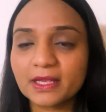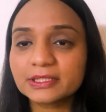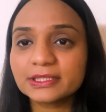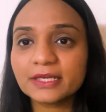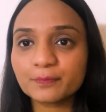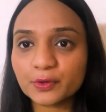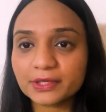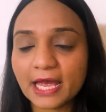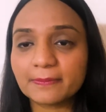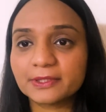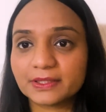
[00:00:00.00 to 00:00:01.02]
learning
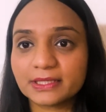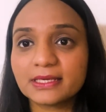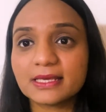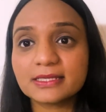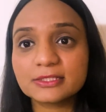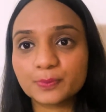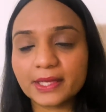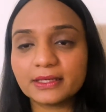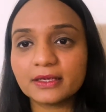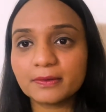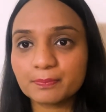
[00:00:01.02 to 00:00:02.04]
vocabulary is
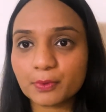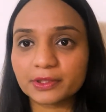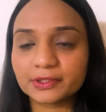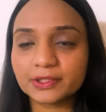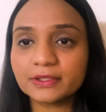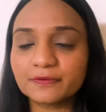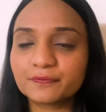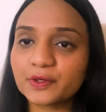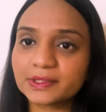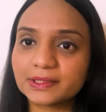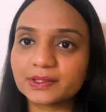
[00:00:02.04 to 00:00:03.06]
very important
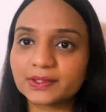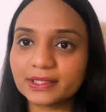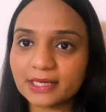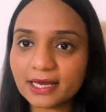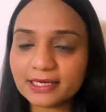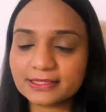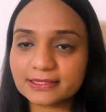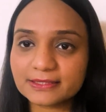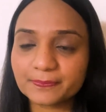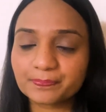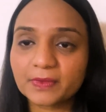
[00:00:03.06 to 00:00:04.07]
for clearing IELTS.